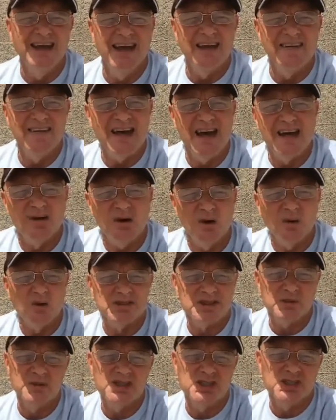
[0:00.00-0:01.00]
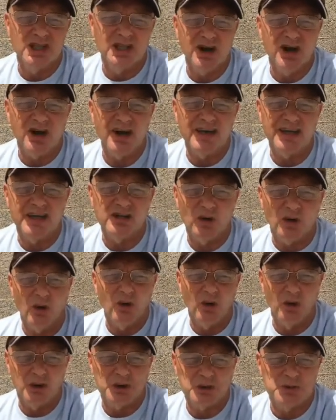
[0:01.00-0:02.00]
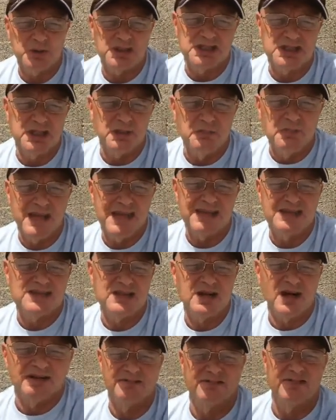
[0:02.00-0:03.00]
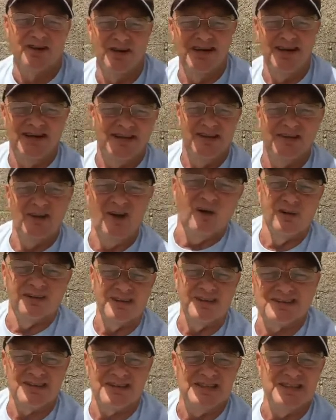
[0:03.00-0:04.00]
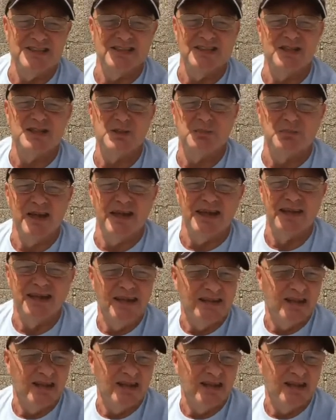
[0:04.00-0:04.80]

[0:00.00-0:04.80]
and then also in July and August, which is the main time for the holiday season in Spain.